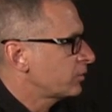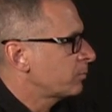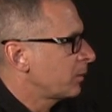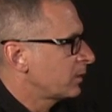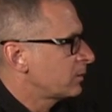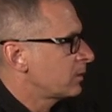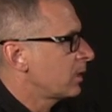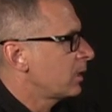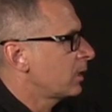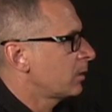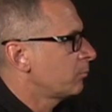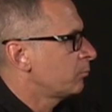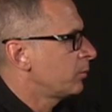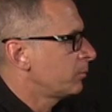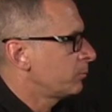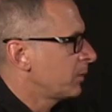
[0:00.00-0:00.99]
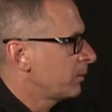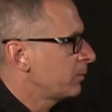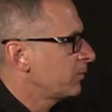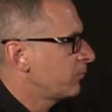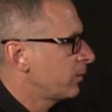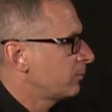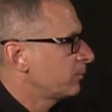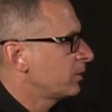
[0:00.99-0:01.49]
my time, but maybe
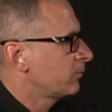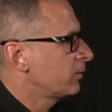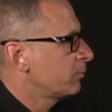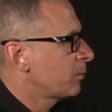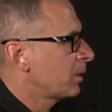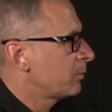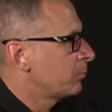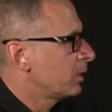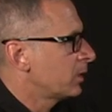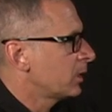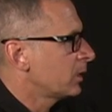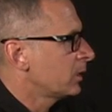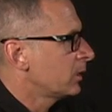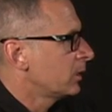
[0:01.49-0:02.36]
if I'm giving my money.